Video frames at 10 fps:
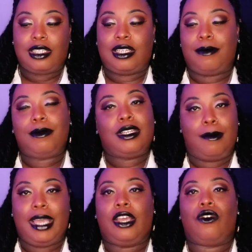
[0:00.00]
to
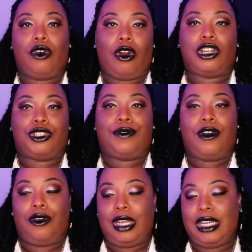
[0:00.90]
make it go across your
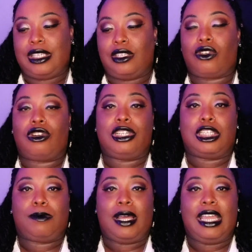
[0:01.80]
phone, and this is going to
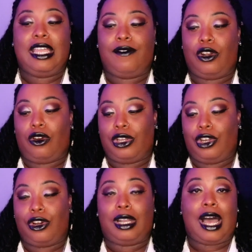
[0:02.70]
display even on
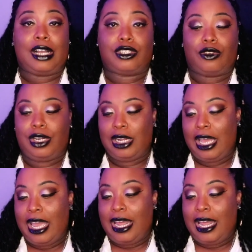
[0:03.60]
your lock screen.